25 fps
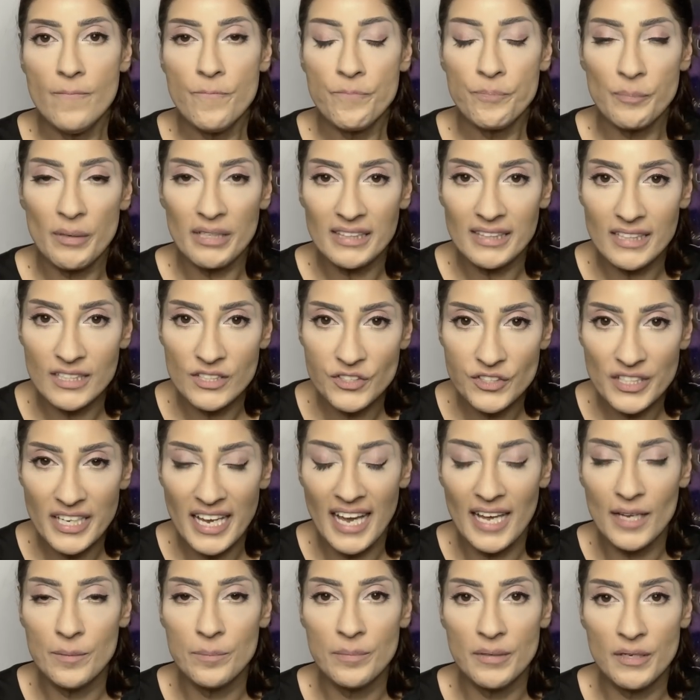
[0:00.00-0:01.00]
But this
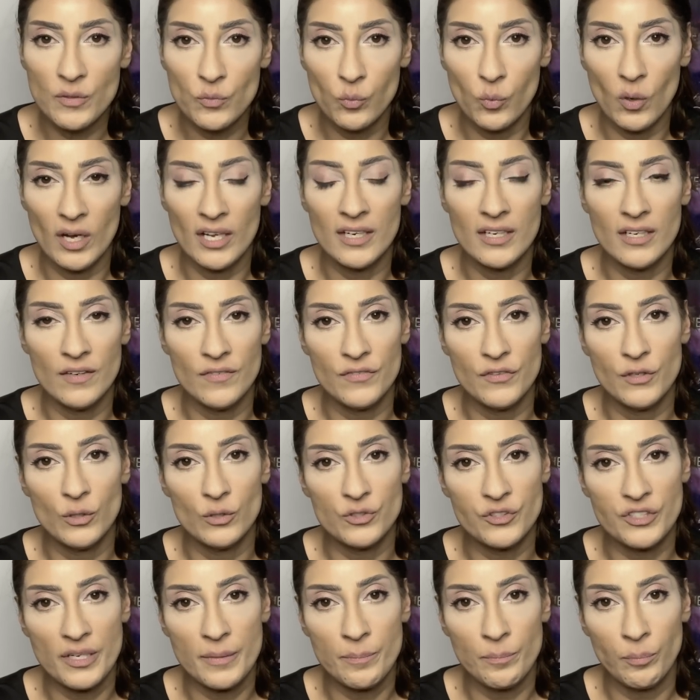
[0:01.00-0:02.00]
can be one of
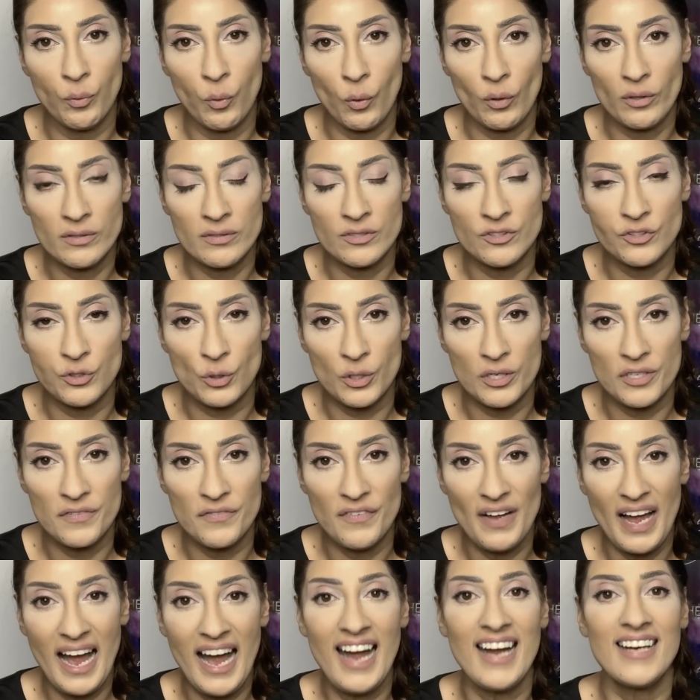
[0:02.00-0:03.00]
those important sort
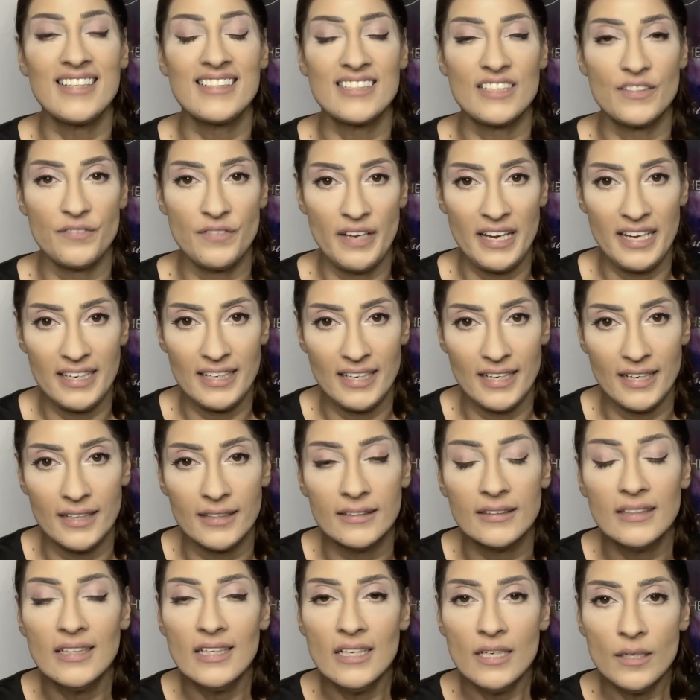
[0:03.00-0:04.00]
of
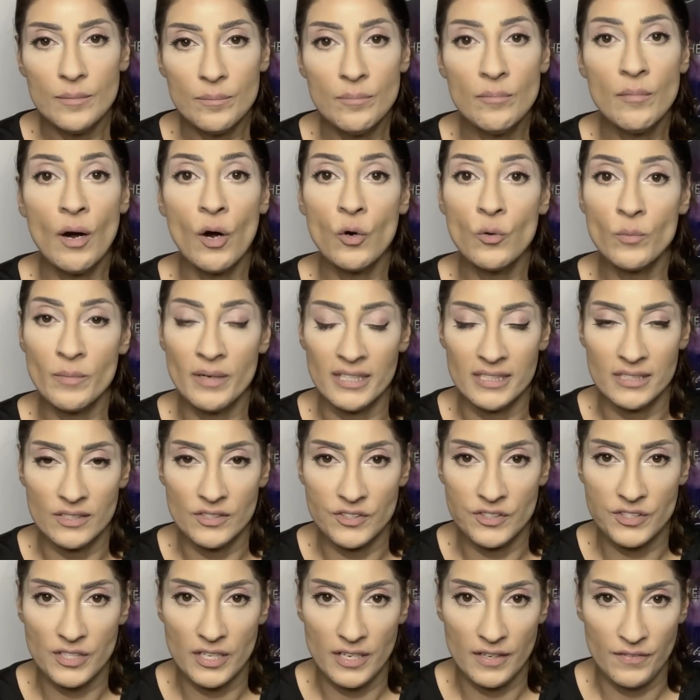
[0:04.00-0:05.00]
activating
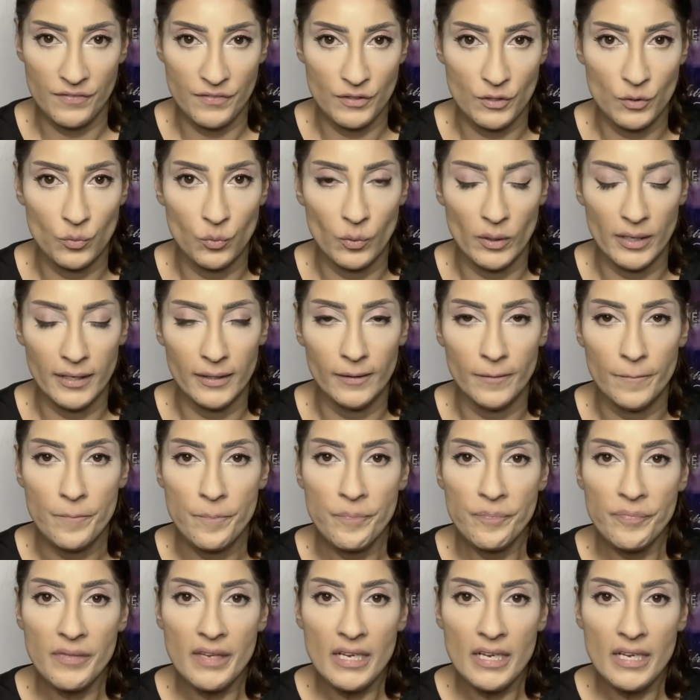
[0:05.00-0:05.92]
moments, if you will,